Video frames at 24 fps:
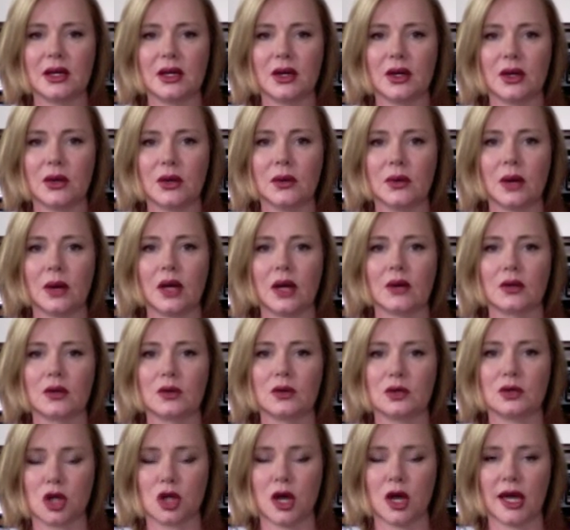who are
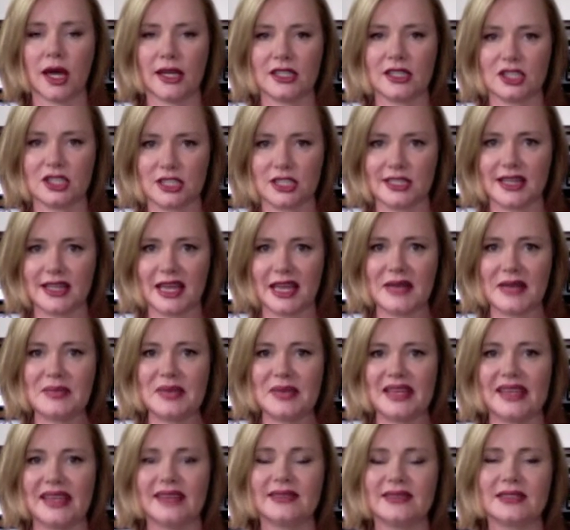trying, just like
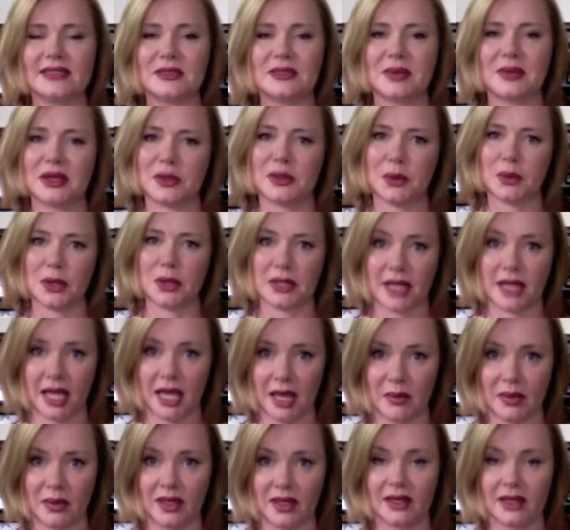me, to make the world a
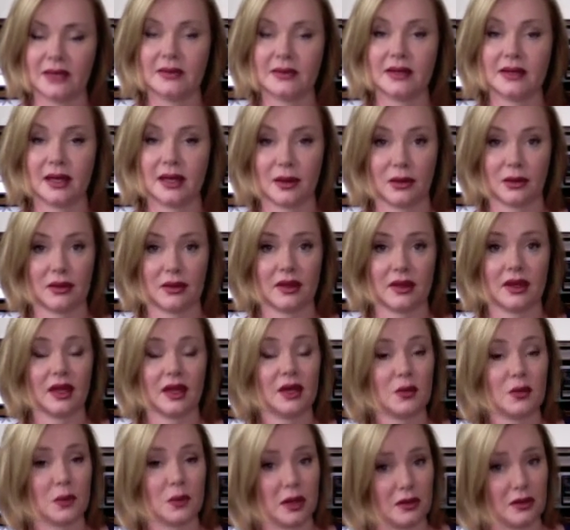happier, healthier,
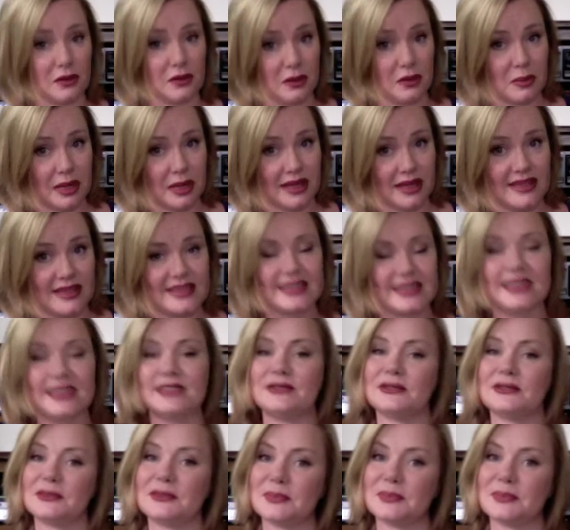and wealthy place to live.